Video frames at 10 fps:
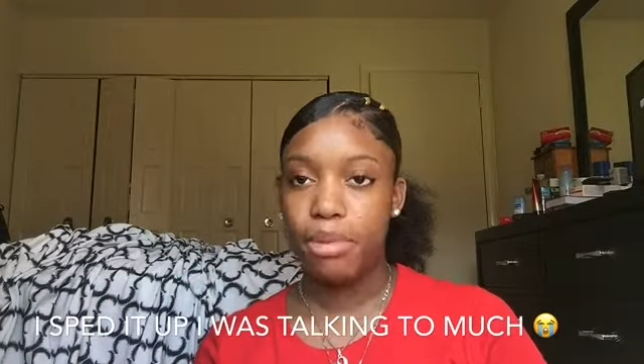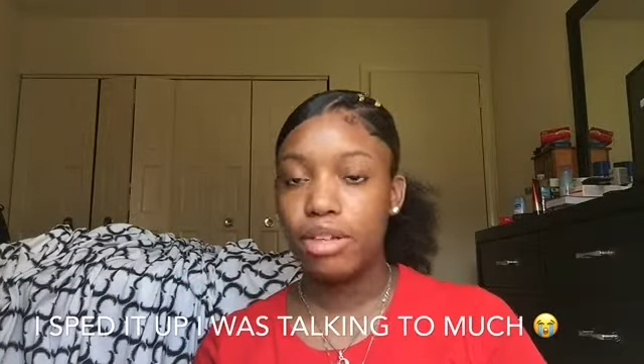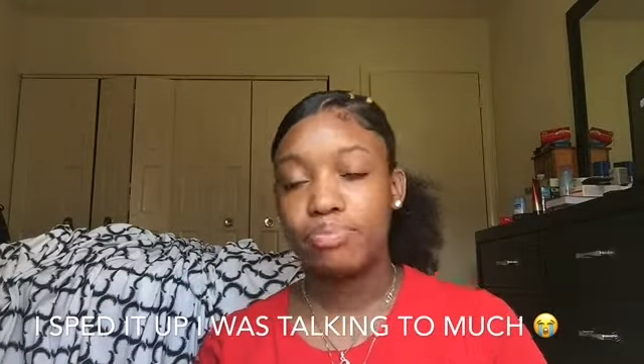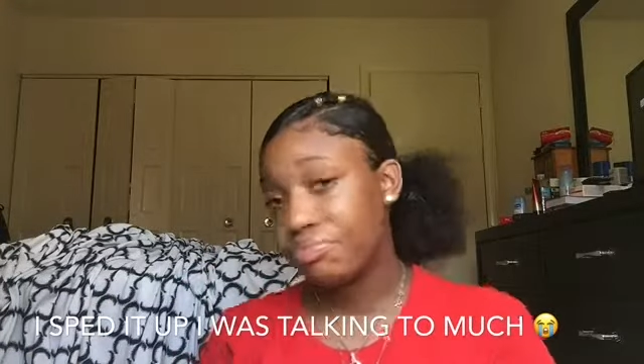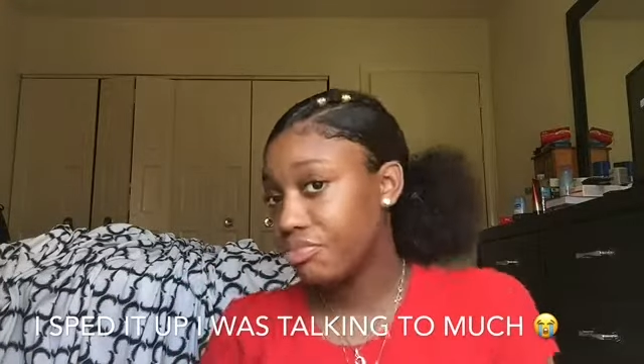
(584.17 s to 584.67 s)

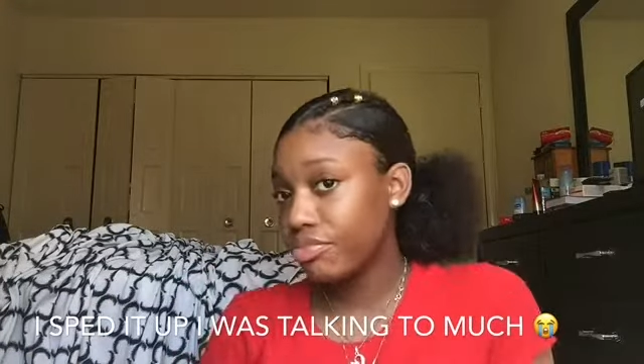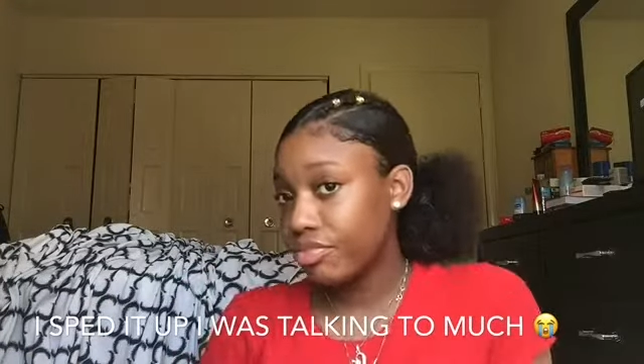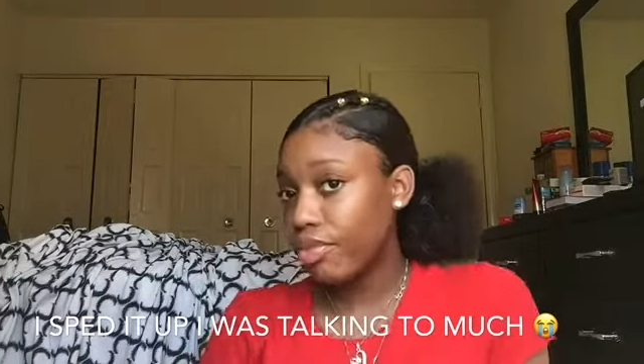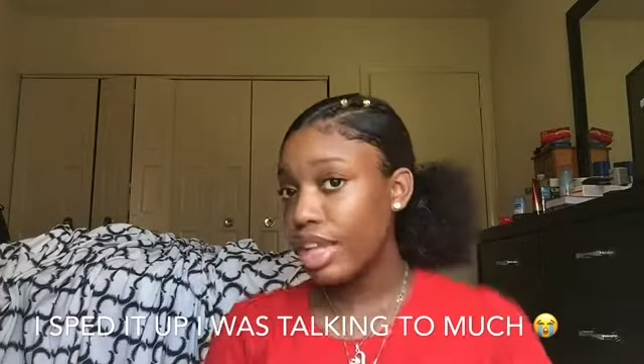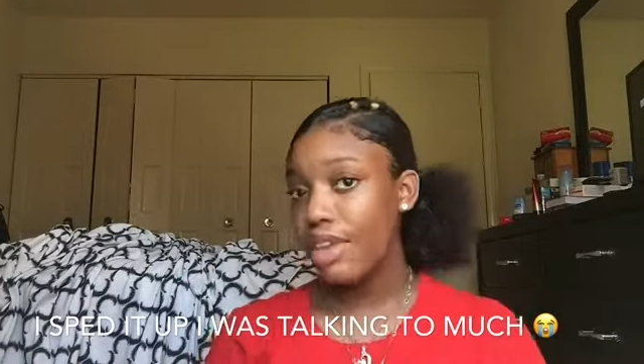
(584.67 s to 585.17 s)
but
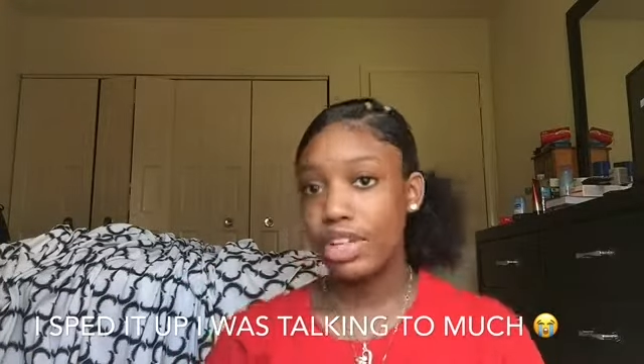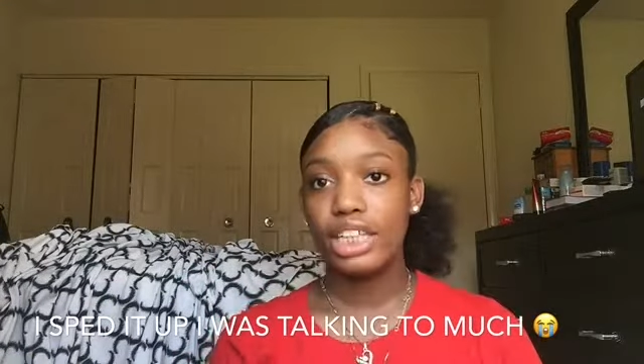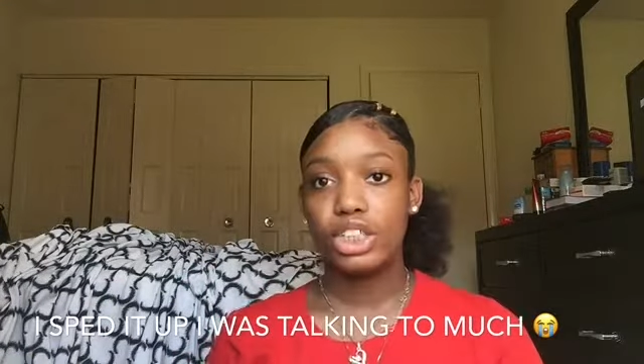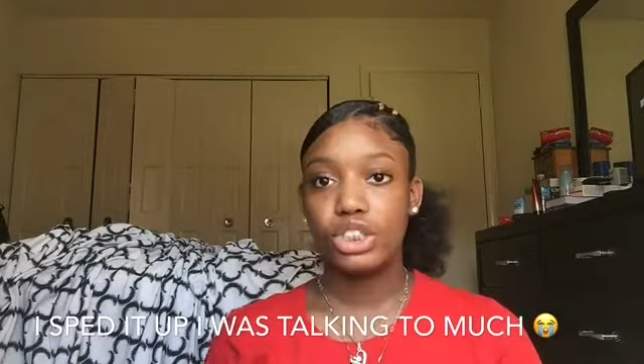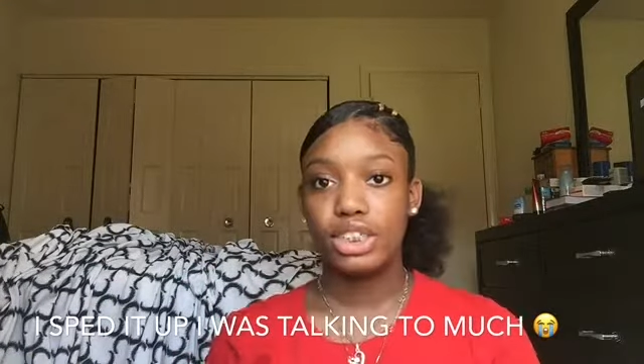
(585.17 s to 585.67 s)
if you
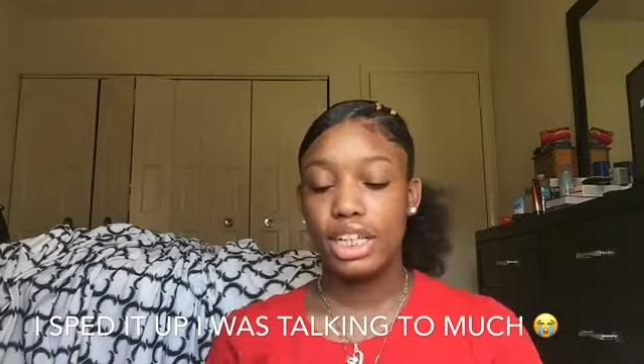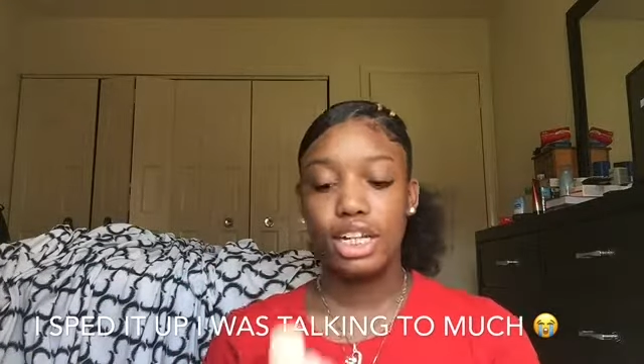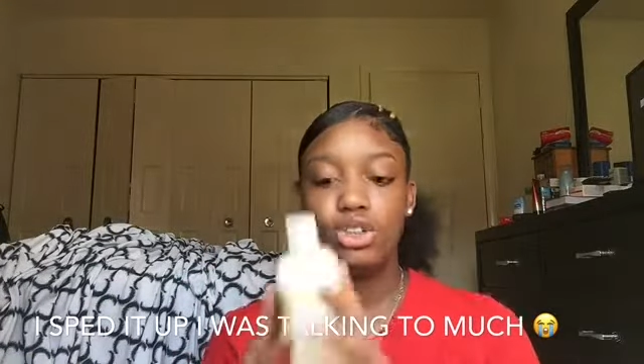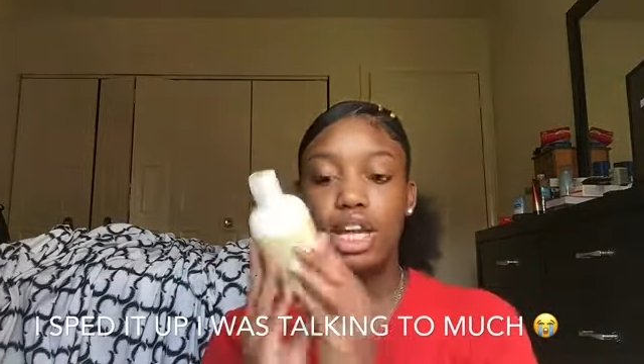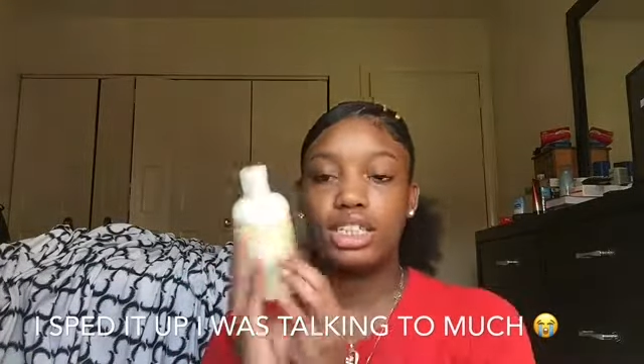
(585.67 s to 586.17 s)
guys are interested in it,
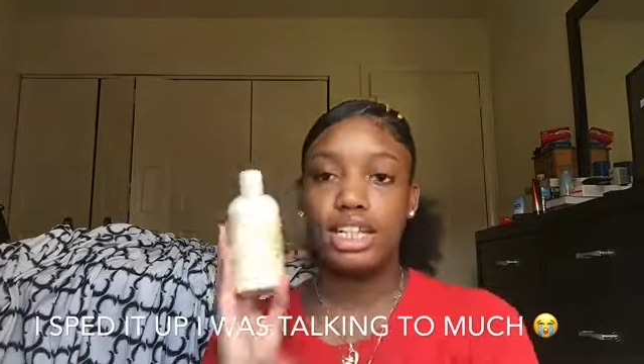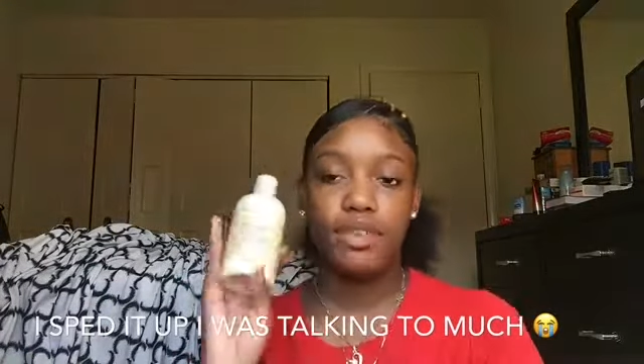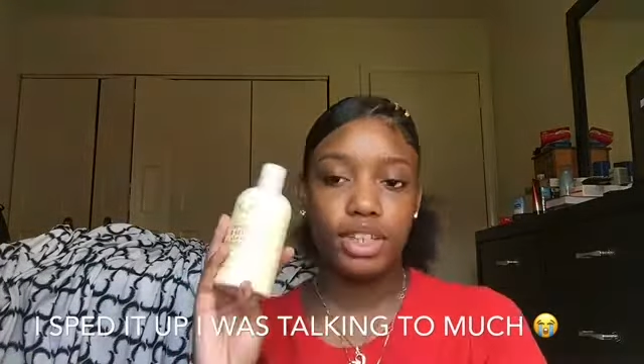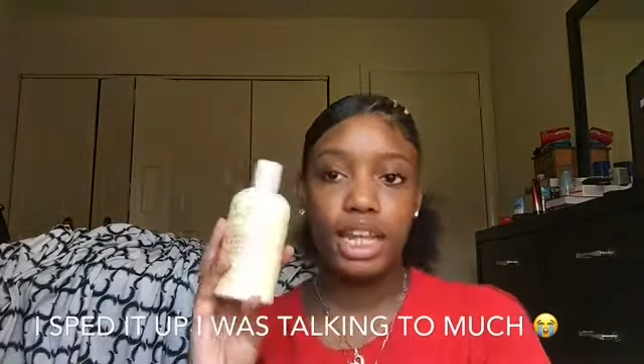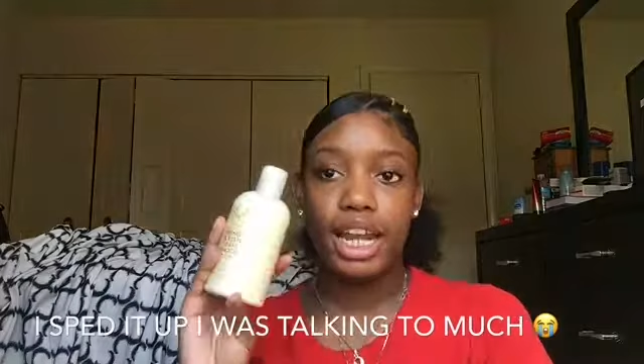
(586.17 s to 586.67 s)
you guys can
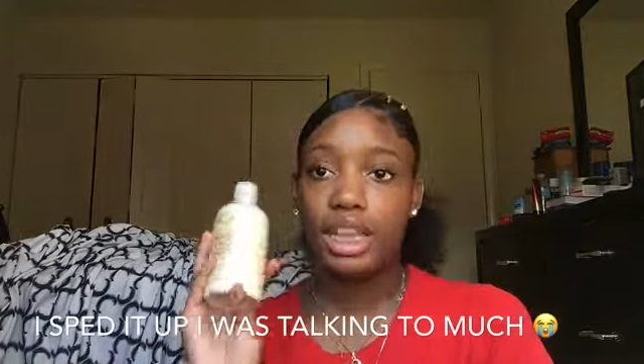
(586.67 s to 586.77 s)
definitely get it.